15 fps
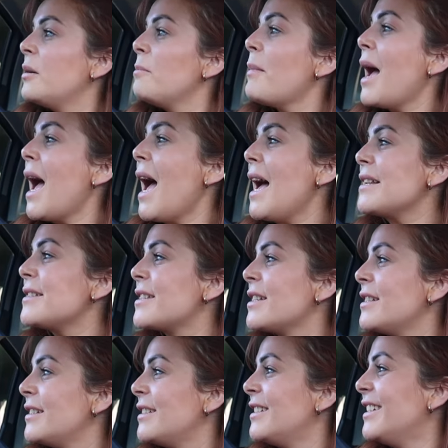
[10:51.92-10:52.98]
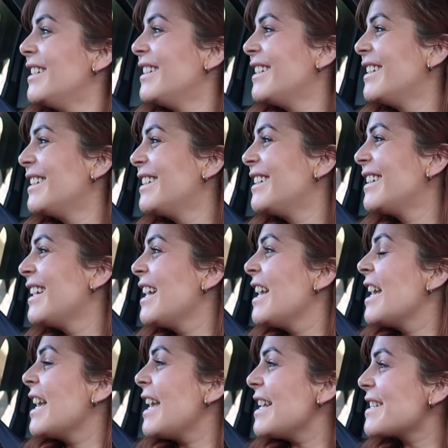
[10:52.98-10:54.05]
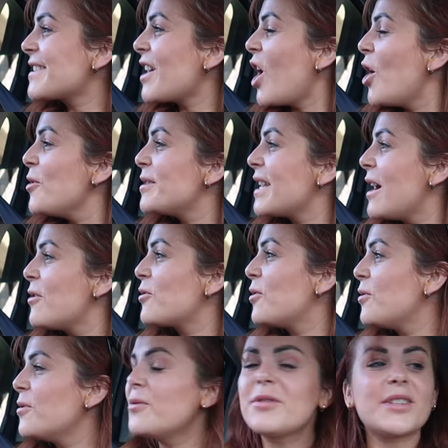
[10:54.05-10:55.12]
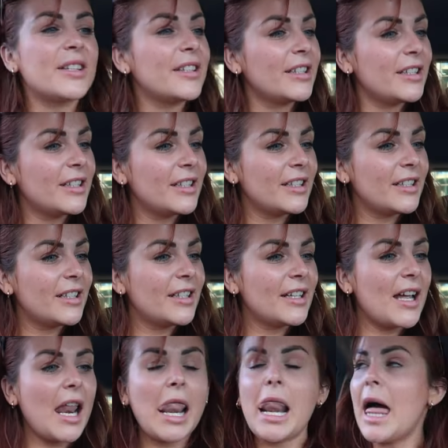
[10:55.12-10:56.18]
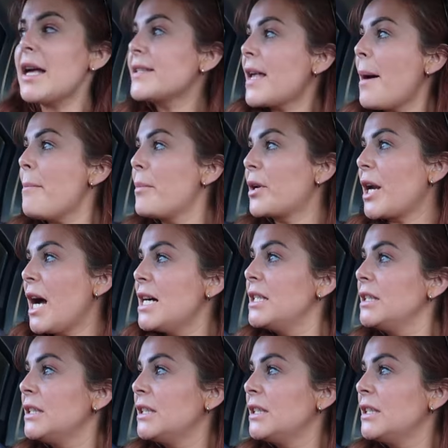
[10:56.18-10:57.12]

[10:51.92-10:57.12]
Matt, is the hotel called La Zambra?